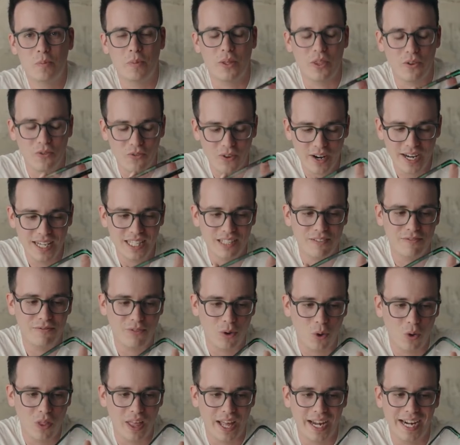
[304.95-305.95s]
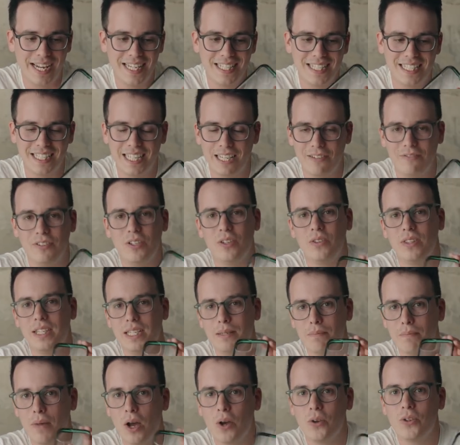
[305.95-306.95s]
but the reason for that is to give you
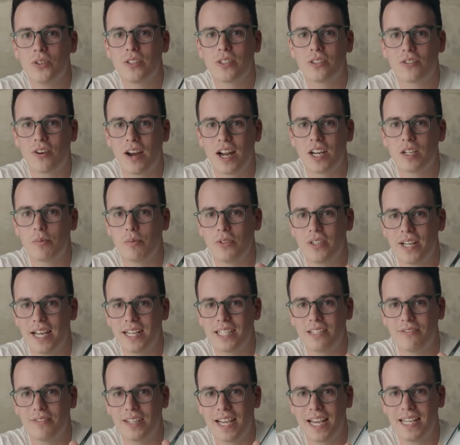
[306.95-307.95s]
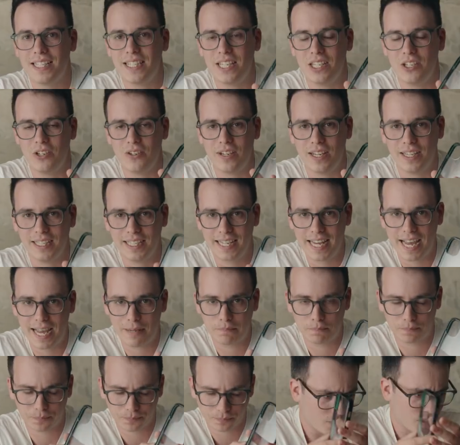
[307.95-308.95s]
the most scratch protective case that you can
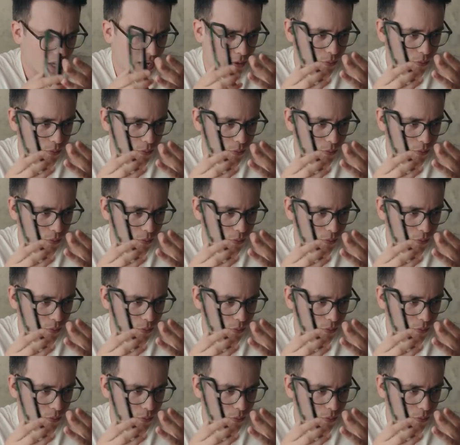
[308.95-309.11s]
get.